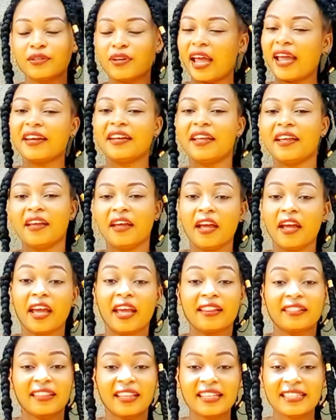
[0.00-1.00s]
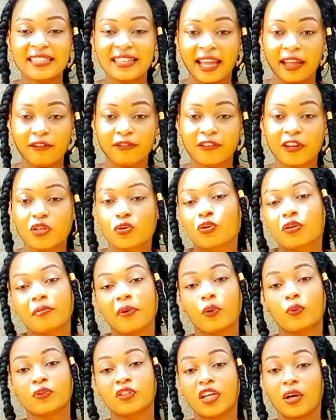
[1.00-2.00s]
any in this life, kitu
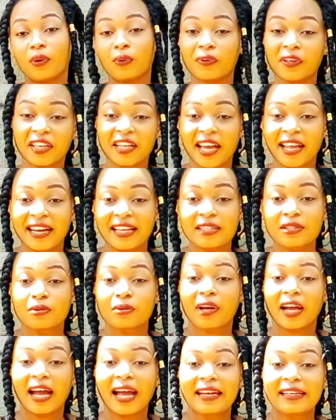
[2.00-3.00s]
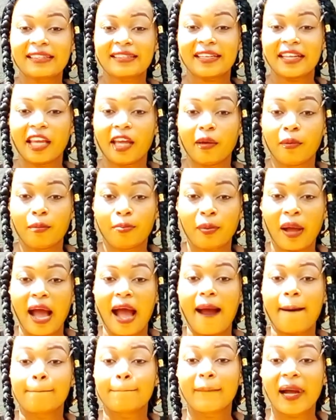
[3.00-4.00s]
nimekuja ku realize, you can't keep
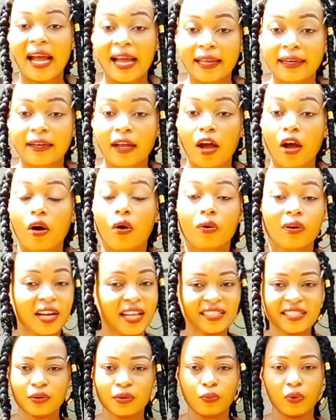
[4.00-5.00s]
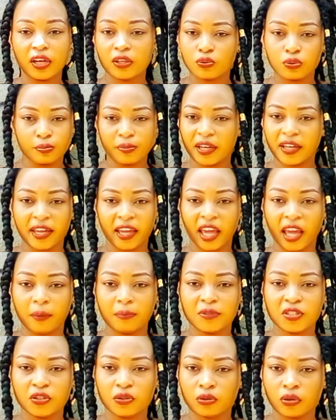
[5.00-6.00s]
a man who doesn't want to be
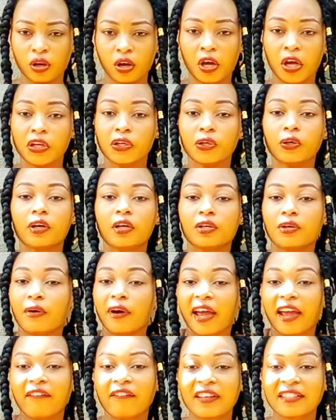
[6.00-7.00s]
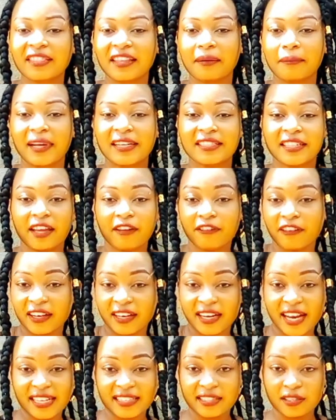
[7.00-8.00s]
kept, you know. You'll do everything, but if he
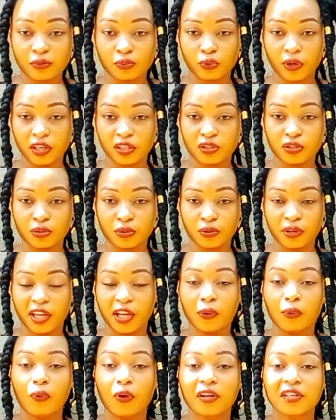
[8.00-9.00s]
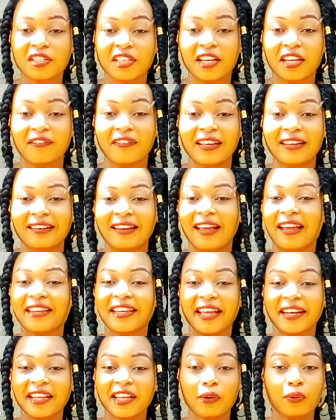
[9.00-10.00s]
doesn't want you, he won't even,
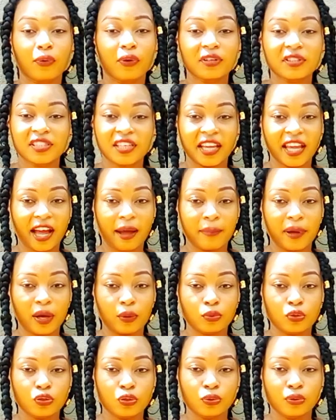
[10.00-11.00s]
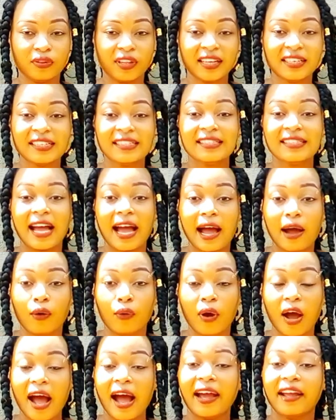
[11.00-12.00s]
yani he won't care about you. That is
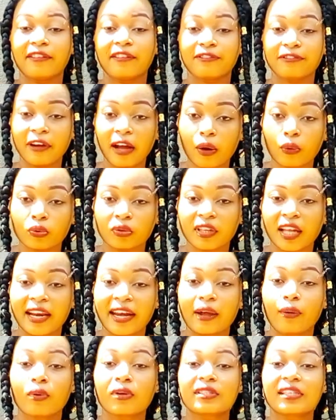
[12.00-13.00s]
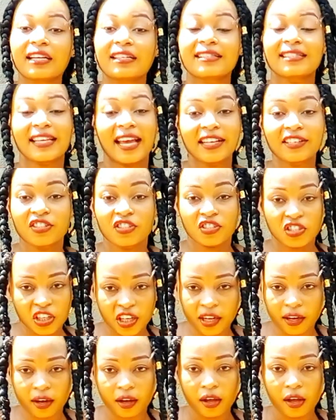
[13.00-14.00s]
how I found that I was a side
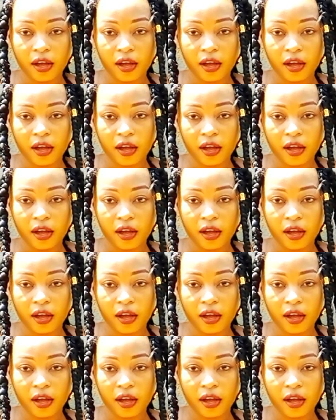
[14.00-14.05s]
chick.